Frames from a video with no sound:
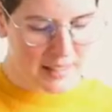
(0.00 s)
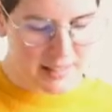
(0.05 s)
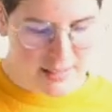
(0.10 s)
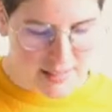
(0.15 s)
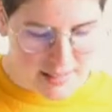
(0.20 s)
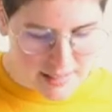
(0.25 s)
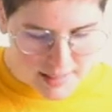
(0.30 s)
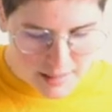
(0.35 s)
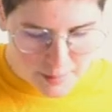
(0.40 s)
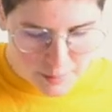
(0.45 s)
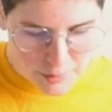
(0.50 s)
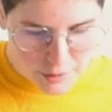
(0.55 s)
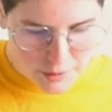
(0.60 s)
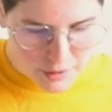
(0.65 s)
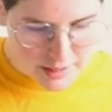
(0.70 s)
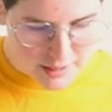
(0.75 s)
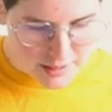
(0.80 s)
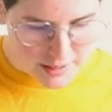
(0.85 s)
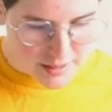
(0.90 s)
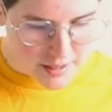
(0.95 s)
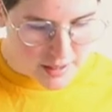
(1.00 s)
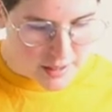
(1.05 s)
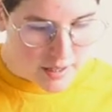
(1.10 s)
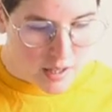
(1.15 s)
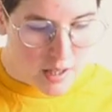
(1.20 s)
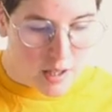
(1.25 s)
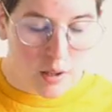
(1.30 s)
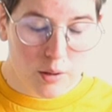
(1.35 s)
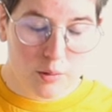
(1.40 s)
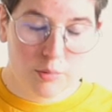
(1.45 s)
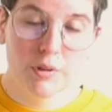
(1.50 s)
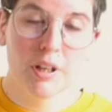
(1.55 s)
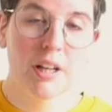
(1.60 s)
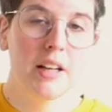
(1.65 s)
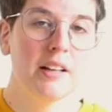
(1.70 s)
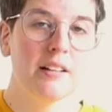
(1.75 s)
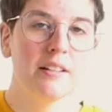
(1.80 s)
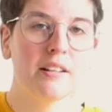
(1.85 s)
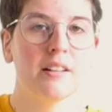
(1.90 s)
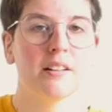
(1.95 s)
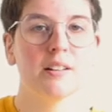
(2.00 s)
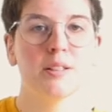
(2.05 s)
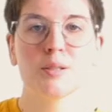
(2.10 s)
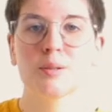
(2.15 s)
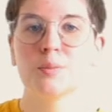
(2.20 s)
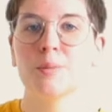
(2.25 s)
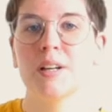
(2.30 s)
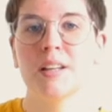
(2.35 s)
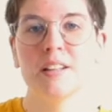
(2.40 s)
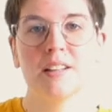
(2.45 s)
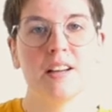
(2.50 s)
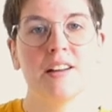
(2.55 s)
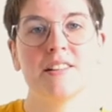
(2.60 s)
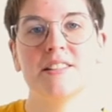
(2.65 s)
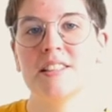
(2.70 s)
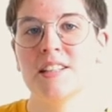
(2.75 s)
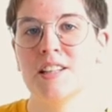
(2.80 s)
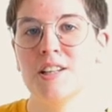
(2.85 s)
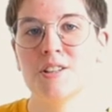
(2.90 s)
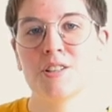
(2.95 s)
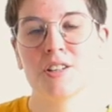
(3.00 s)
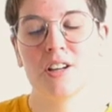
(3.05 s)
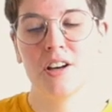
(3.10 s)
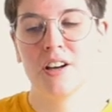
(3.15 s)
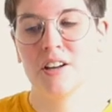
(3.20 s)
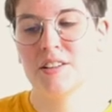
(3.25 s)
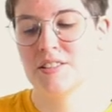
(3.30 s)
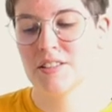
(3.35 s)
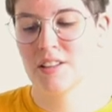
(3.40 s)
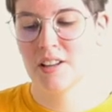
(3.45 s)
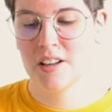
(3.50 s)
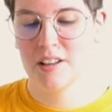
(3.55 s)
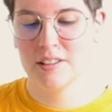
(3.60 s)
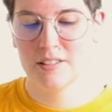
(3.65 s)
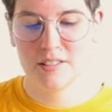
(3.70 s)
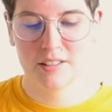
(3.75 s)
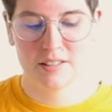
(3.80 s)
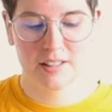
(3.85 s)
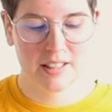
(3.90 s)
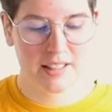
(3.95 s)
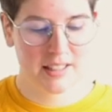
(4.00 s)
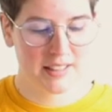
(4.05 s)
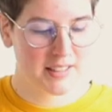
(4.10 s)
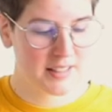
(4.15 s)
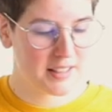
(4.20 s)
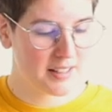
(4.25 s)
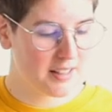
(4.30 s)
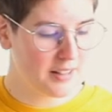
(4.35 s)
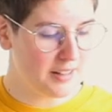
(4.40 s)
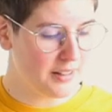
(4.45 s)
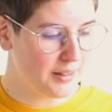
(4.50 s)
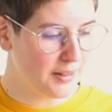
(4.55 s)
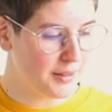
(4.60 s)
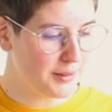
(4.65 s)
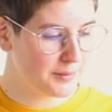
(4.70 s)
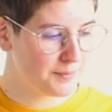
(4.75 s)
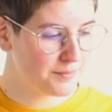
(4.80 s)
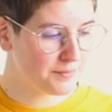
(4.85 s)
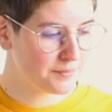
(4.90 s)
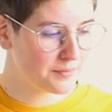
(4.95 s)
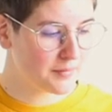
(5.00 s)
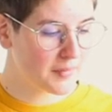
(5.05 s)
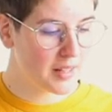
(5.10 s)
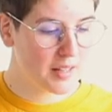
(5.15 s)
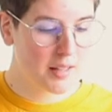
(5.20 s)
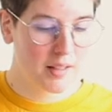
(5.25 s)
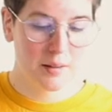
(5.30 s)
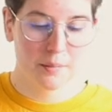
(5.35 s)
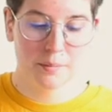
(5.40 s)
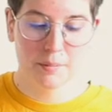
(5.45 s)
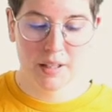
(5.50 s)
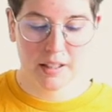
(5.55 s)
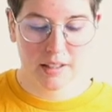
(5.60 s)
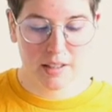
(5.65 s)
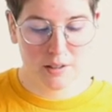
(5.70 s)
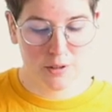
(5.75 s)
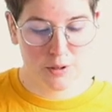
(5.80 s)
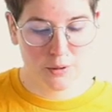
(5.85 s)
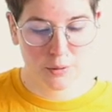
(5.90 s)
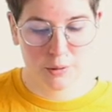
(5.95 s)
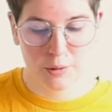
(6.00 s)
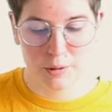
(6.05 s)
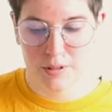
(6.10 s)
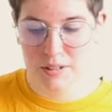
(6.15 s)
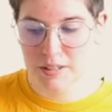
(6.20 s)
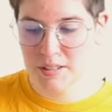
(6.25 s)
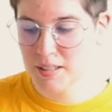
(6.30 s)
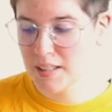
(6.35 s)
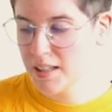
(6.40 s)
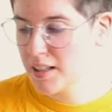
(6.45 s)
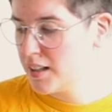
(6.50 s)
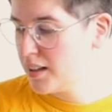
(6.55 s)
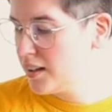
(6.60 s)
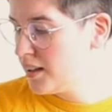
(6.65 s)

slip dress, really nice with a t-shirt under it, biking shorts,